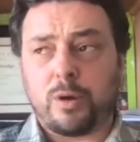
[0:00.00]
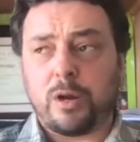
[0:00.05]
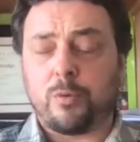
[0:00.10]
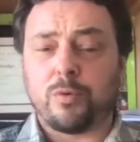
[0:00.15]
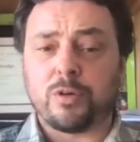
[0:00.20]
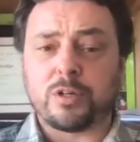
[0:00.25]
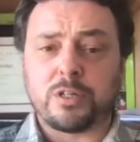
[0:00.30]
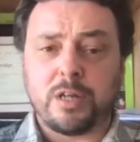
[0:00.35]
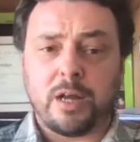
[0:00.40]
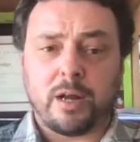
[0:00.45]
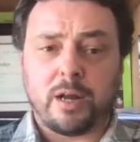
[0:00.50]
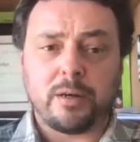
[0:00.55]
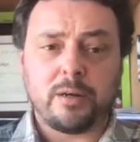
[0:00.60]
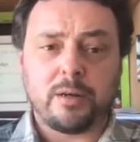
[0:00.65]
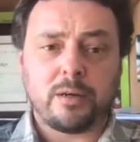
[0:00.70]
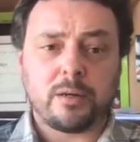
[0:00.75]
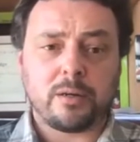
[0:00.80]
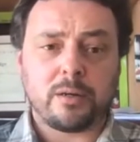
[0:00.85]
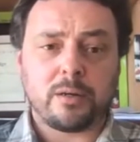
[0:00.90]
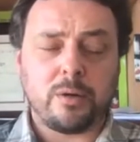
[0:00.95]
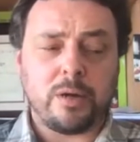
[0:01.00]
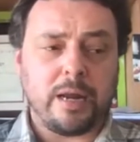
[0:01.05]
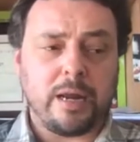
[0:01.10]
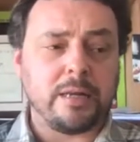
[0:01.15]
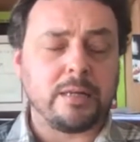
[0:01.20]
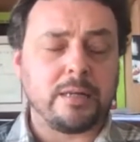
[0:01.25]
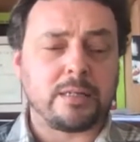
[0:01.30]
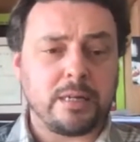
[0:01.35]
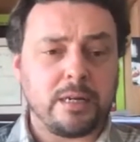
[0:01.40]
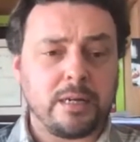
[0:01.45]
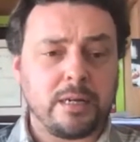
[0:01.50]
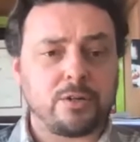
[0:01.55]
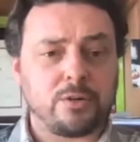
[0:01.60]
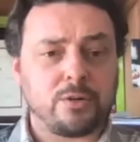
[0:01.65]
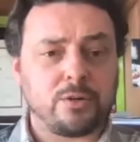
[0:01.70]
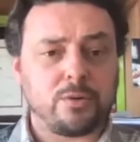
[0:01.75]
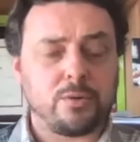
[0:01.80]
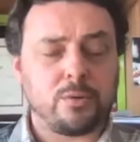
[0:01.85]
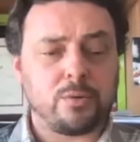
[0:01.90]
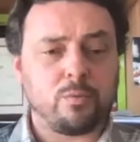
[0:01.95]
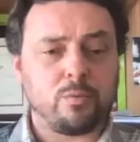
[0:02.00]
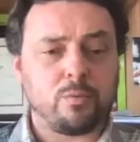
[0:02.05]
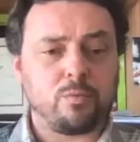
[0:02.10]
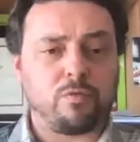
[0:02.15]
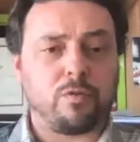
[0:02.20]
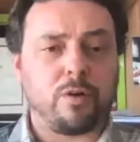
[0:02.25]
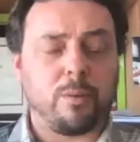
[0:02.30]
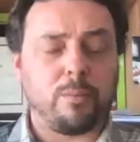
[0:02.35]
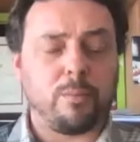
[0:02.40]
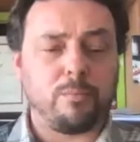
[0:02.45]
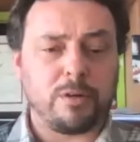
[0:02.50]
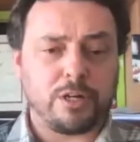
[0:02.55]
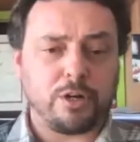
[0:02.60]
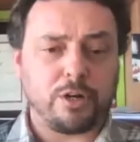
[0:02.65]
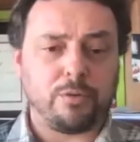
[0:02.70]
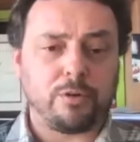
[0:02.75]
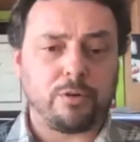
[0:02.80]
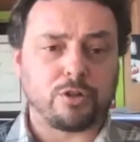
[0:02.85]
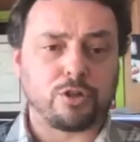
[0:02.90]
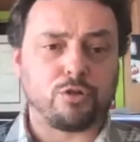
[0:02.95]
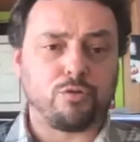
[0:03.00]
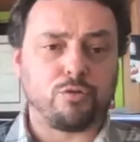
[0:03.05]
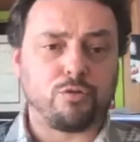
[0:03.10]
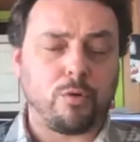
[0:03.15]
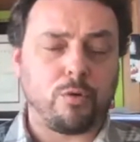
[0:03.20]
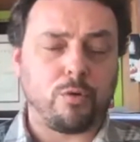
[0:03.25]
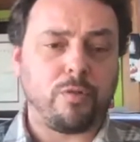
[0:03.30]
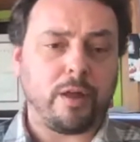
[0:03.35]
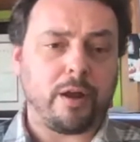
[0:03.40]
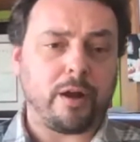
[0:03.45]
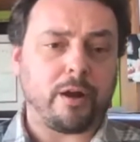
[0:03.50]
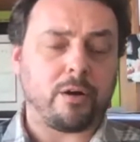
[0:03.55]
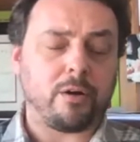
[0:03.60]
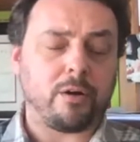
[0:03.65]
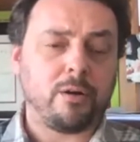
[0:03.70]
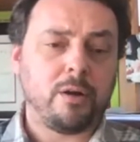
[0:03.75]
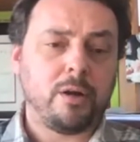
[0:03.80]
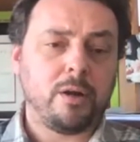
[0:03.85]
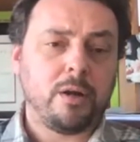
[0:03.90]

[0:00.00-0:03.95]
it was done in situ from materials grown there.